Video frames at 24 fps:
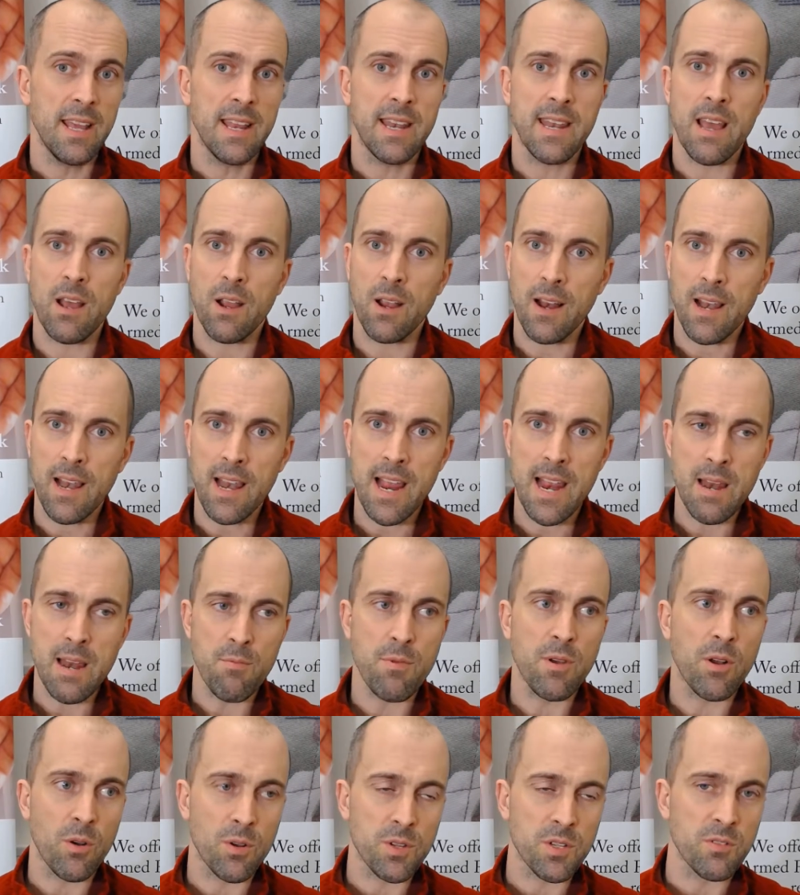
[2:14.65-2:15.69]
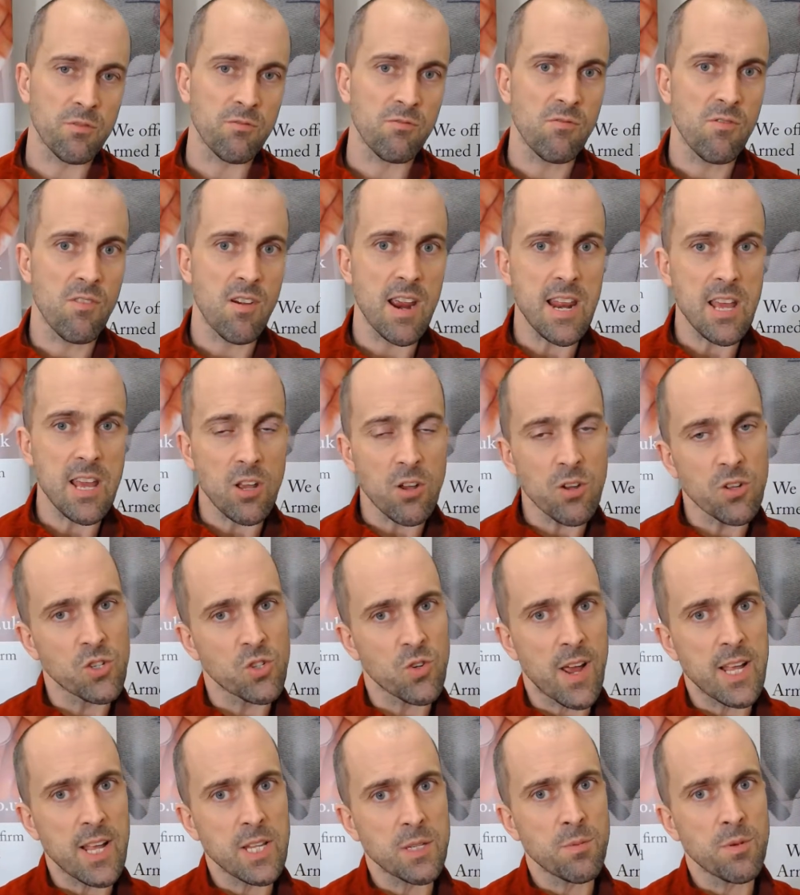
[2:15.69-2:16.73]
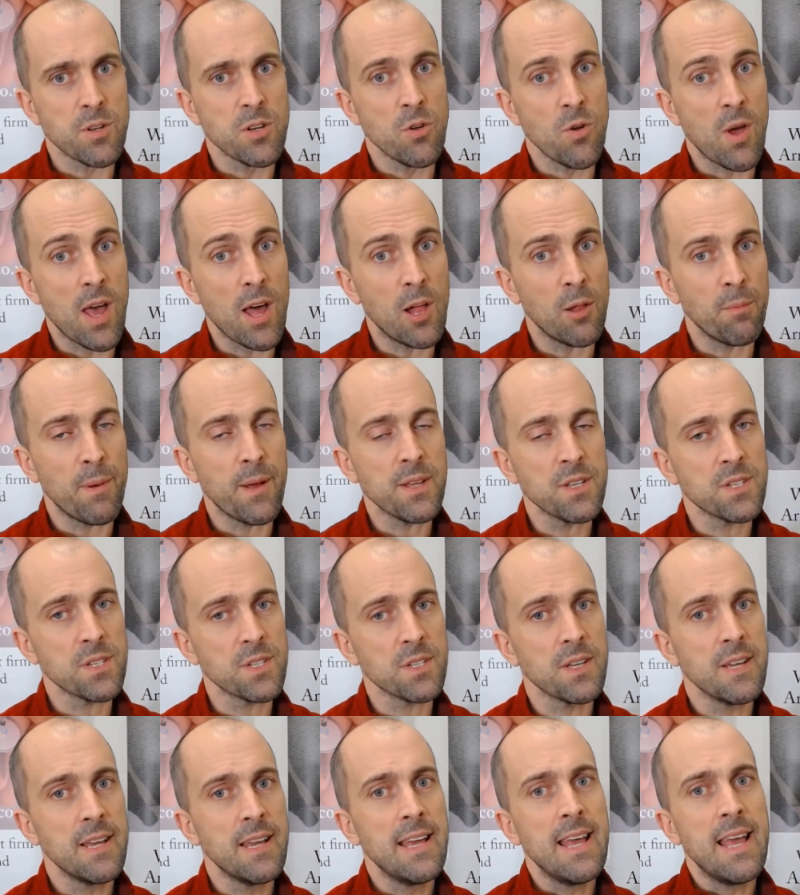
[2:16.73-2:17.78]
Now clearly we've got some really good tradesmen who help us,